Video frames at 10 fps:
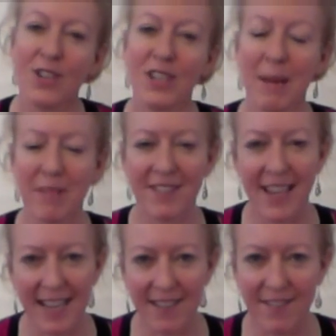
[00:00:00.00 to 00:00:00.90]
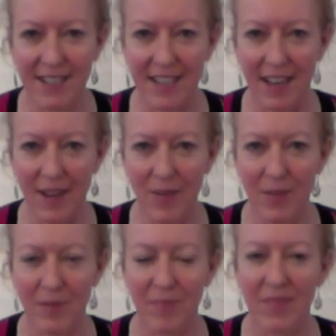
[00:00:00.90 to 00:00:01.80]
look up the second video,
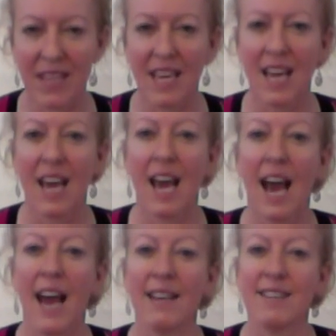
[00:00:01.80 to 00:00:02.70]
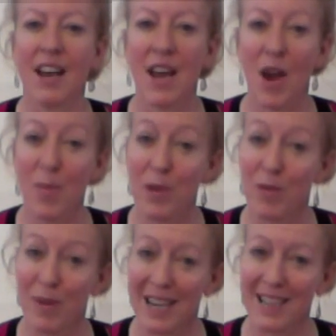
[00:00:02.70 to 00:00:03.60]
and I hope you
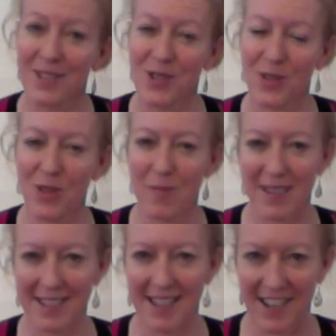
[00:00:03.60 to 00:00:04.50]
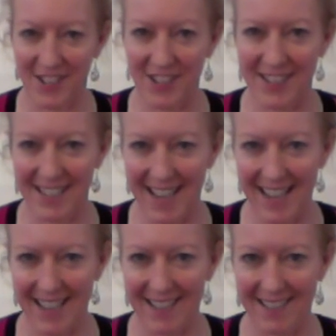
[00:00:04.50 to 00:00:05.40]
really enjoy your meditation
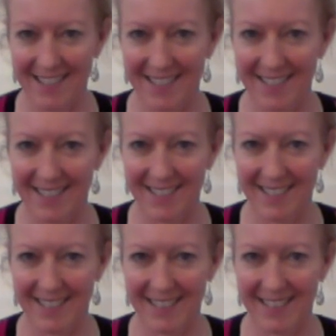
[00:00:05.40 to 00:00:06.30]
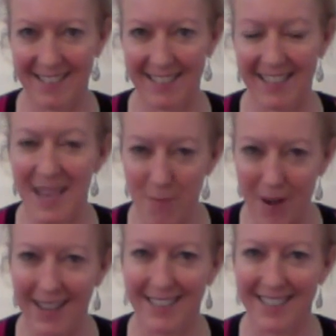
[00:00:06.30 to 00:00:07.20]
today. Keep
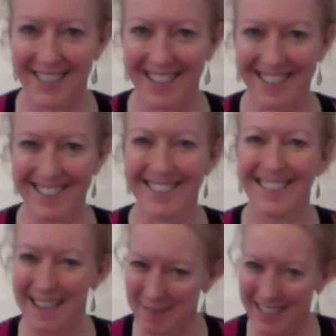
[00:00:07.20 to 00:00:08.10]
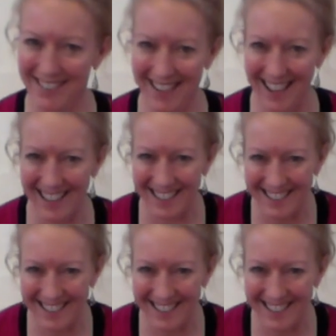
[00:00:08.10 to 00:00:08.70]
practicing. Namaste.